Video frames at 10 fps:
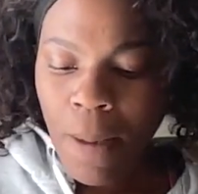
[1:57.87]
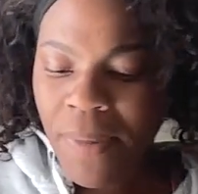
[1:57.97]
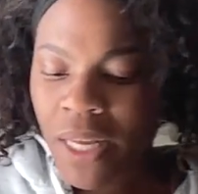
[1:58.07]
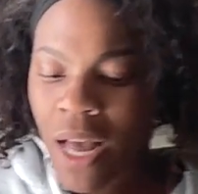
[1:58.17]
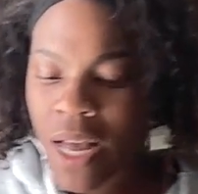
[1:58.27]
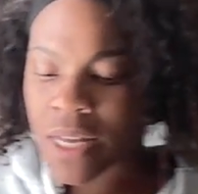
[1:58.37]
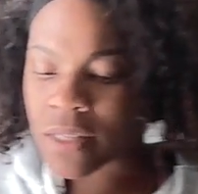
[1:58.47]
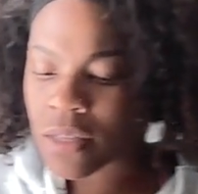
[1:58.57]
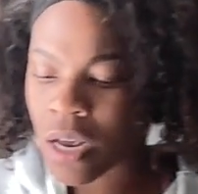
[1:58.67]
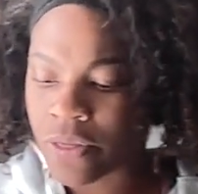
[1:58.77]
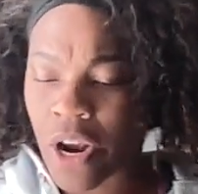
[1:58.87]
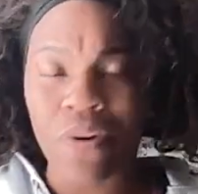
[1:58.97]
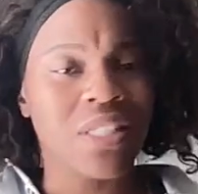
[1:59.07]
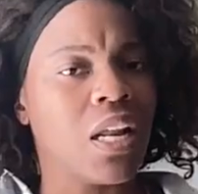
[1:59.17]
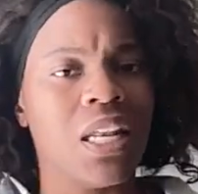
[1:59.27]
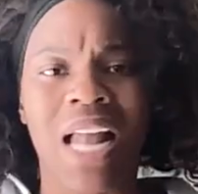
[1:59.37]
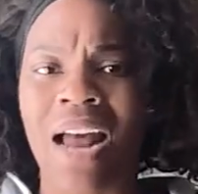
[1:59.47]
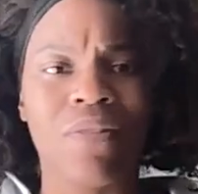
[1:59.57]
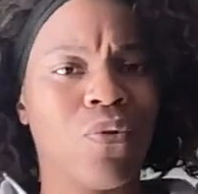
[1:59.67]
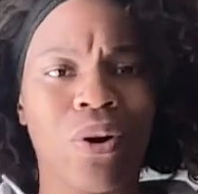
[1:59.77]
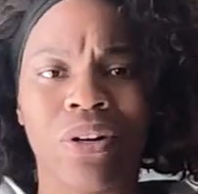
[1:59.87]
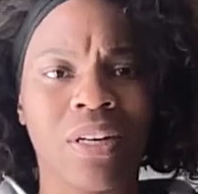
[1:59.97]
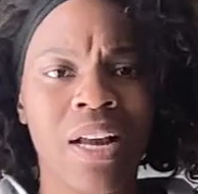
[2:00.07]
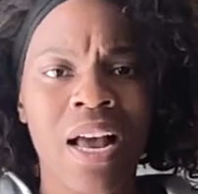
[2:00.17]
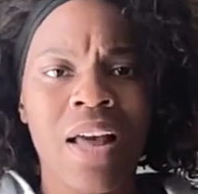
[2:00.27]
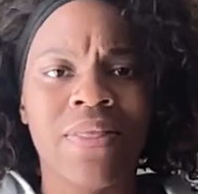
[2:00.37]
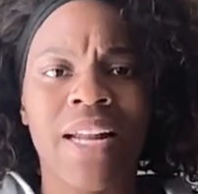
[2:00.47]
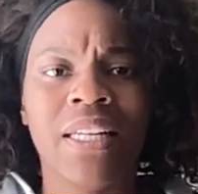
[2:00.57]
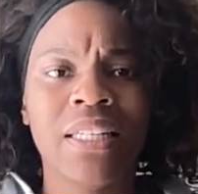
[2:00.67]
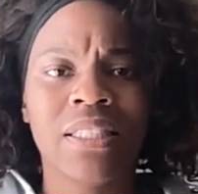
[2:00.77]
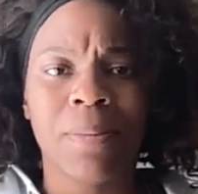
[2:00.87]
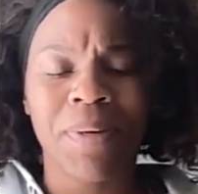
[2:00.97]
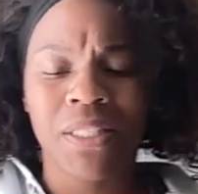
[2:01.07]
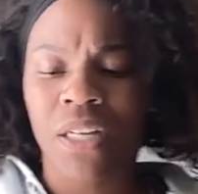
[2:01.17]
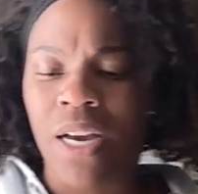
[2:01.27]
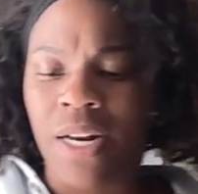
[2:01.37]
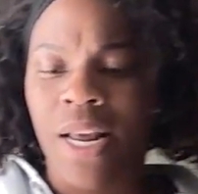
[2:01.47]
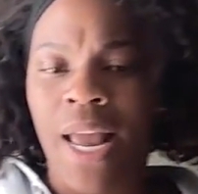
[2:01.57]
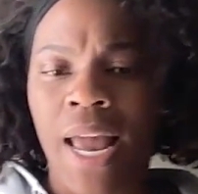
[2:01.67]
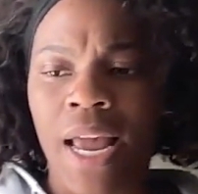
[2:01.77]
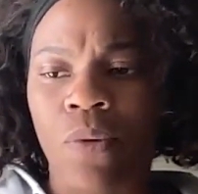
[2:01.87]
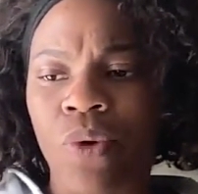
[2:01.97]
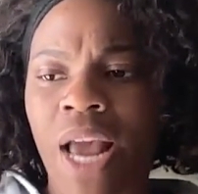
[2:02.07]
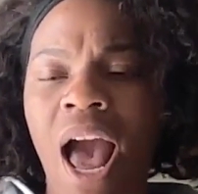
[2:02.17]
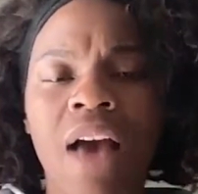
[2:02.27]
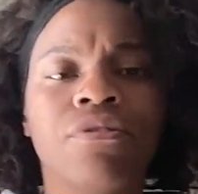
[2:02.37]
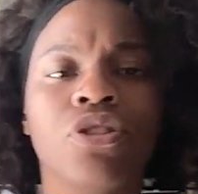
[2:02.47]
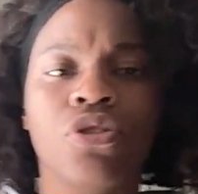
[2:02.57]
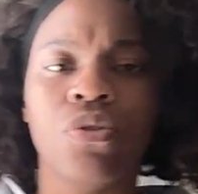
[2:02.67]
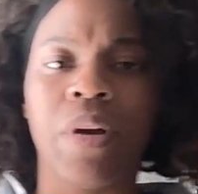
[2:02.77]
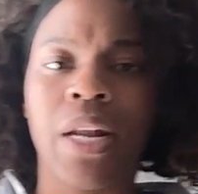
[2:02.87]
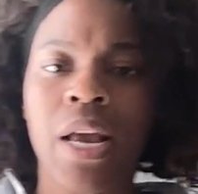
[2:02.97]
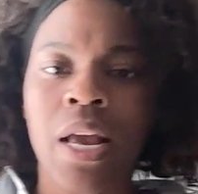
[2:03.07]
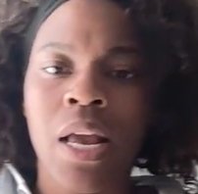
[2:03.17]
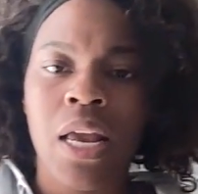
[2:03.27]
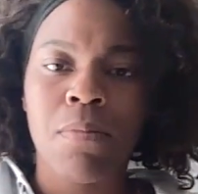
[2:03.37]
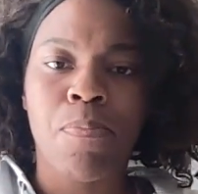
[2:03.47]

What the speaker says: Because there is a lot of work that needs to be done, and we have to do it in